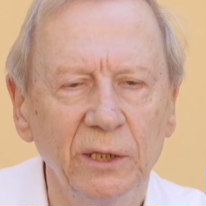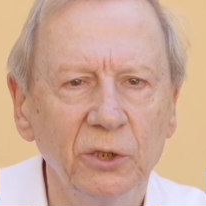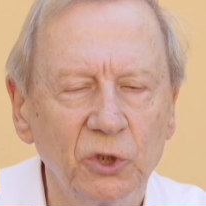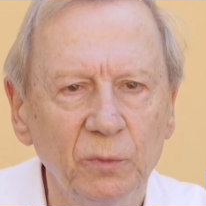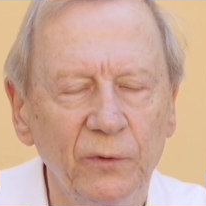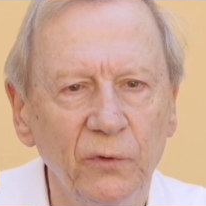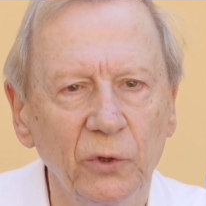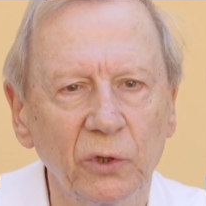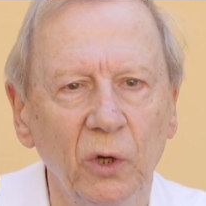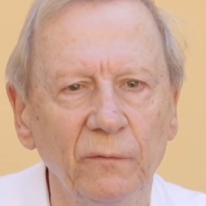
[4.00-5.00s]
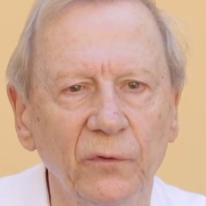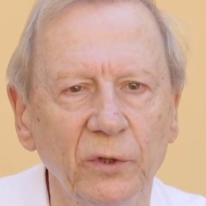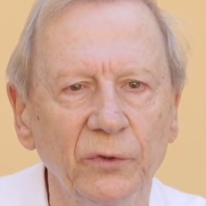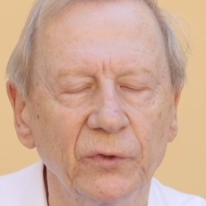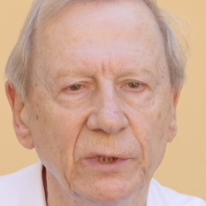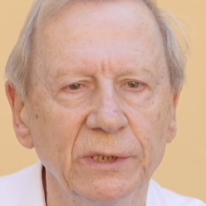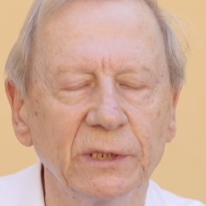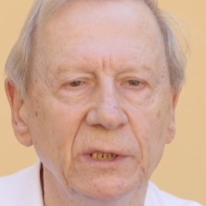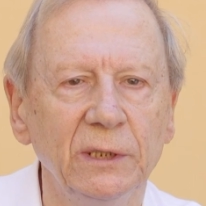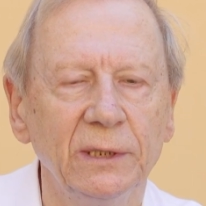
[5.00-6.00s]
The issue before the conference
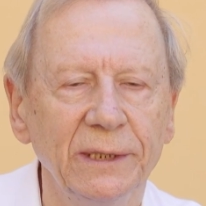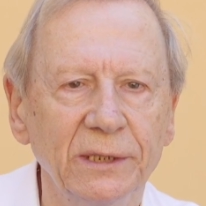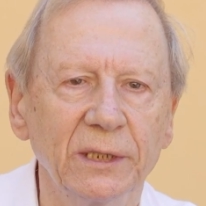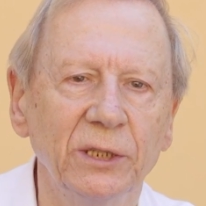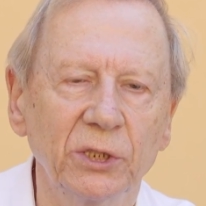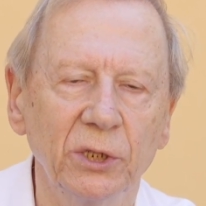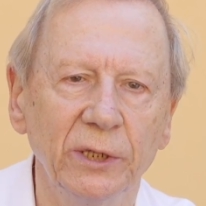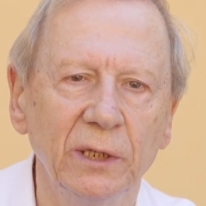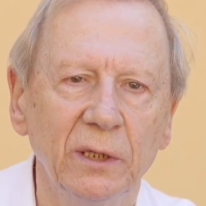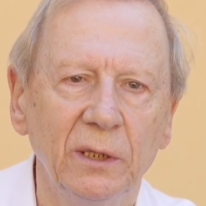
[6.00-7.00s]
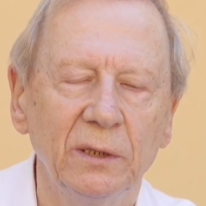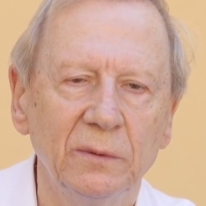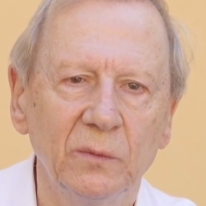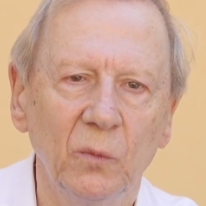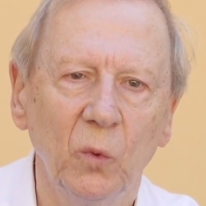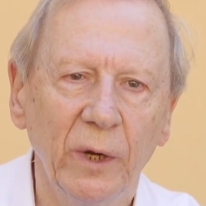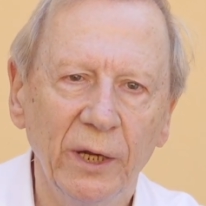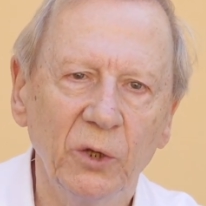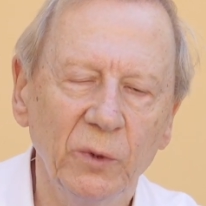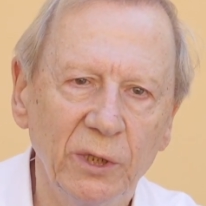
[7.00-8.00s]
is essentially,
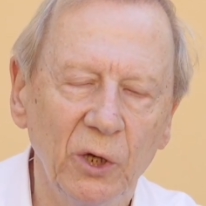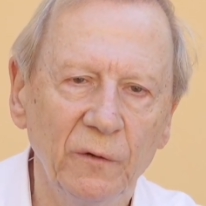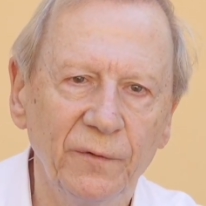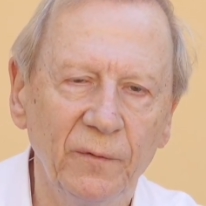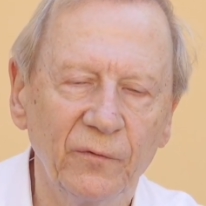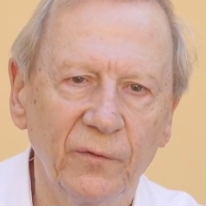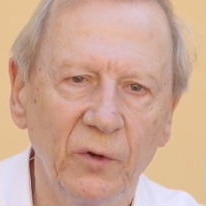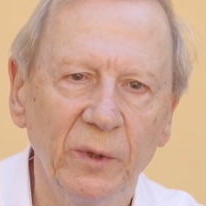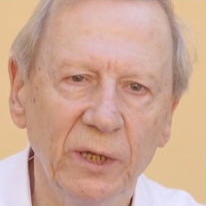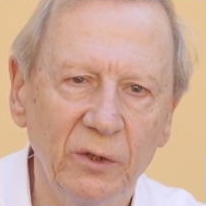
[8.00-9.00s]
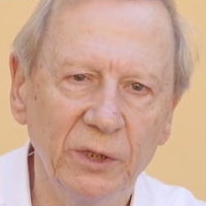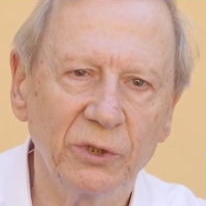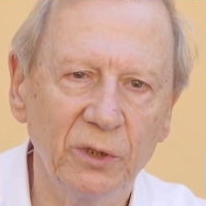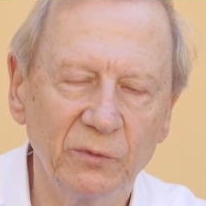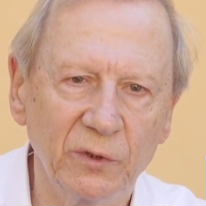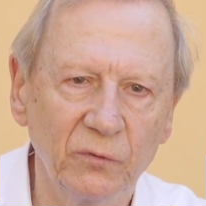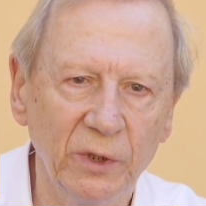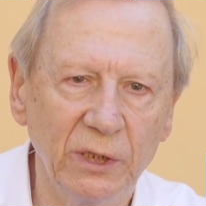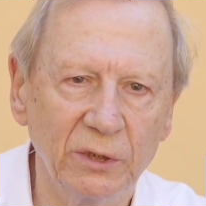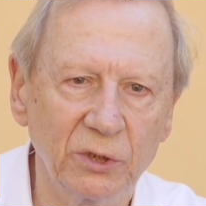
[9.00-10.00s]
where do we go from here in terms of
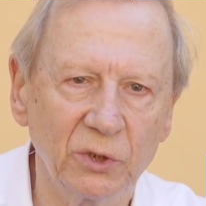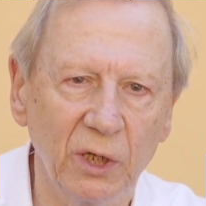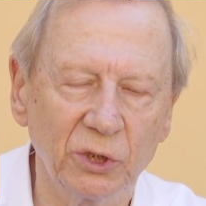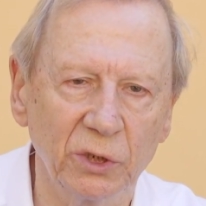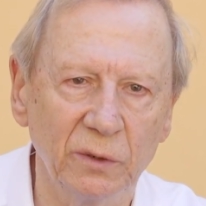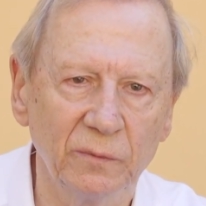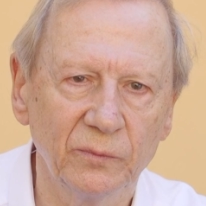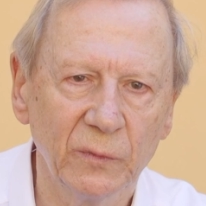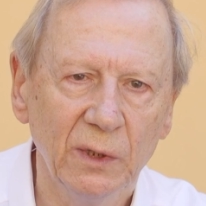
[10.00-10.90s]
reconstruction?